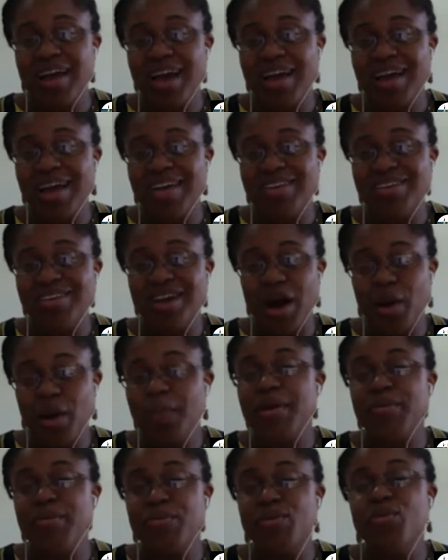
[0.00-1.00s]
young
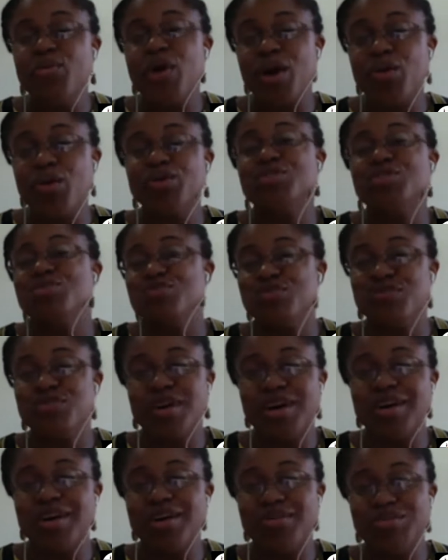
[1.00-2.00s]
people who are going to
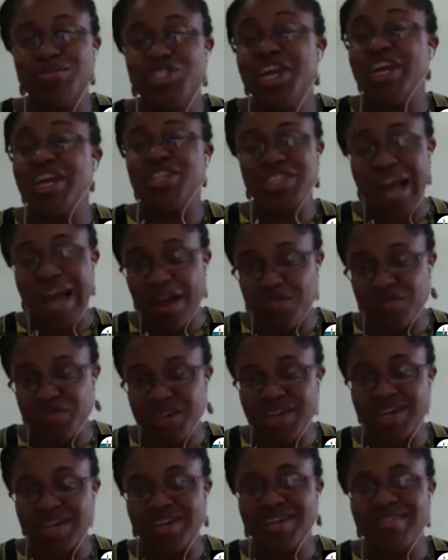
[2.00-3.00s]
change
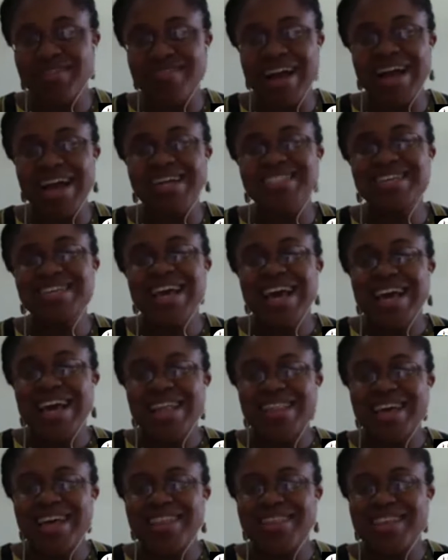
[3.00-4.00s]
Africa, right?
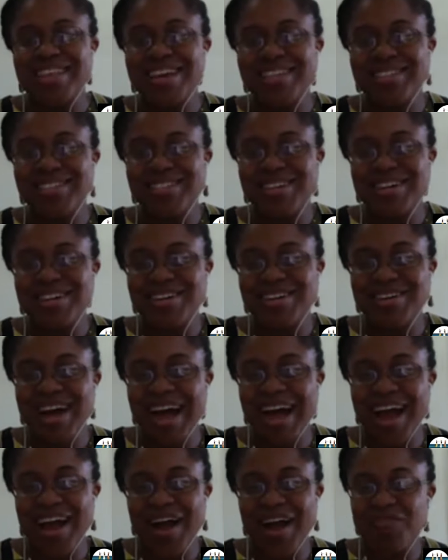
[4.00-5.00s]
Then there's the
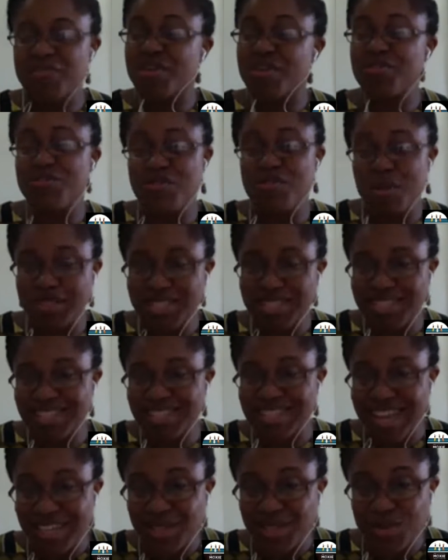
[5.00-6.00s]
African Robotics
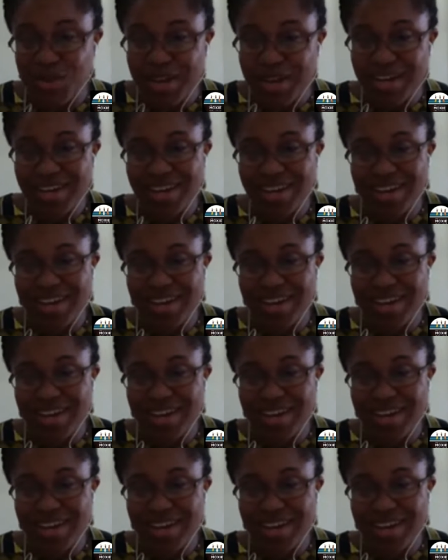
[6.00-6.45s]
Network,